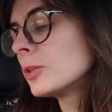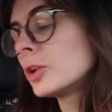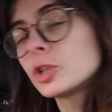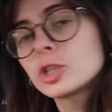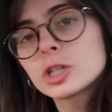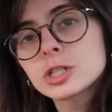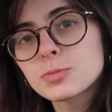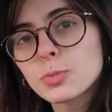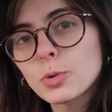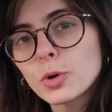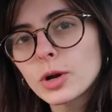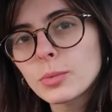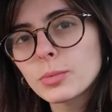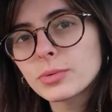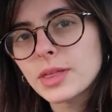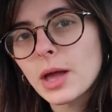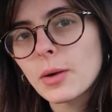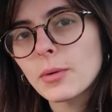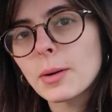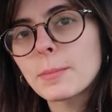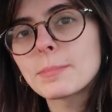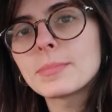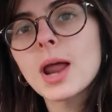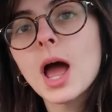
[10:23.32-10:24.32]
little disappointed with
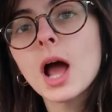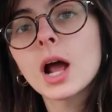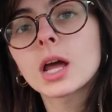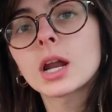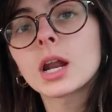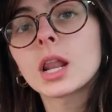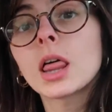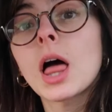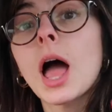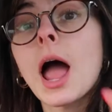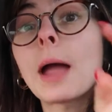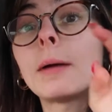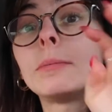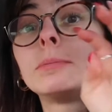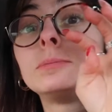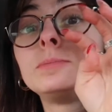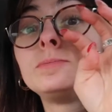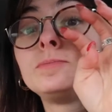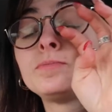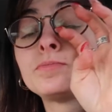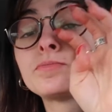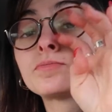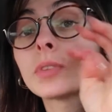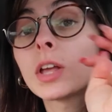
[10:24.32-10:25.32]
that one, I'm not gonna lie.
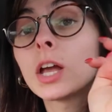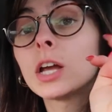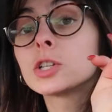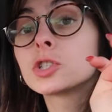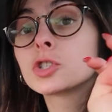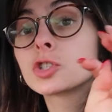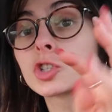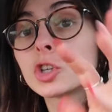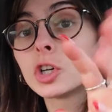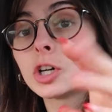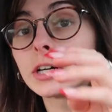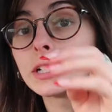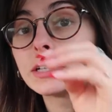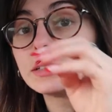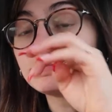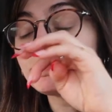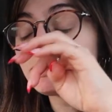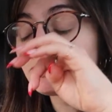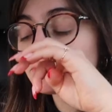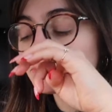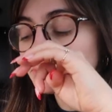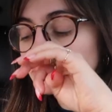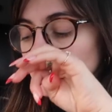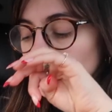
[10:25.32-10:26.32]
It's good,
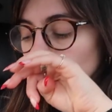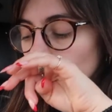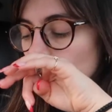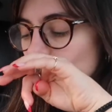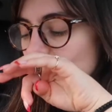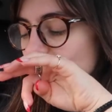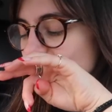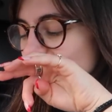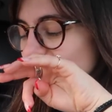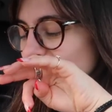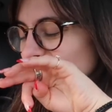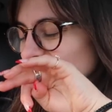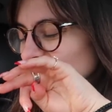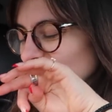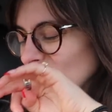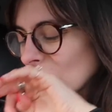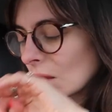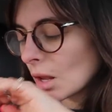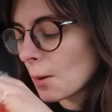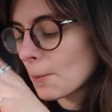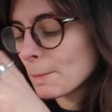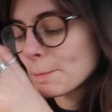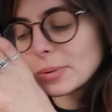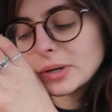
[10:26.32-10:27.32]

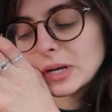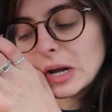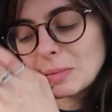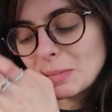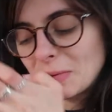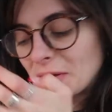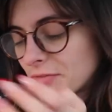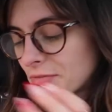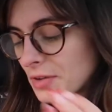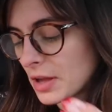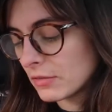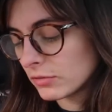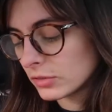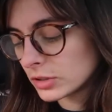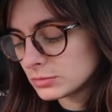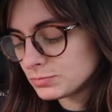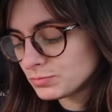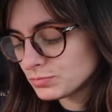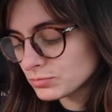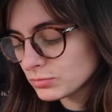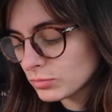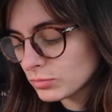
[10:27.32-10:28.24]
but not my favorite.